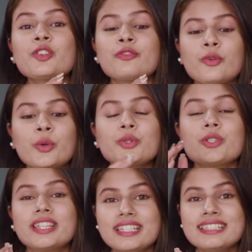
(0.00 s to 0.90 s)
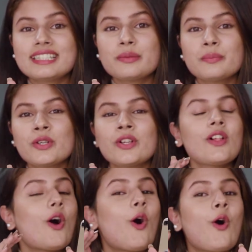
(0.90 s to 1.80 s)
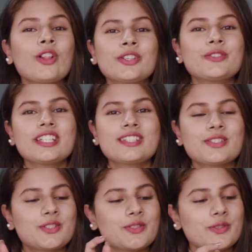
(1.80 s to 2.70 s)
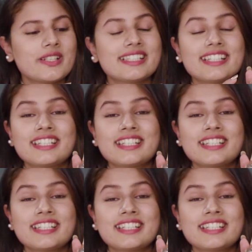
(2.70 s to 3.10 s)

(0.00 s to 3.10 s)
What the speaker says: your phone to this gimbal, all you need to do is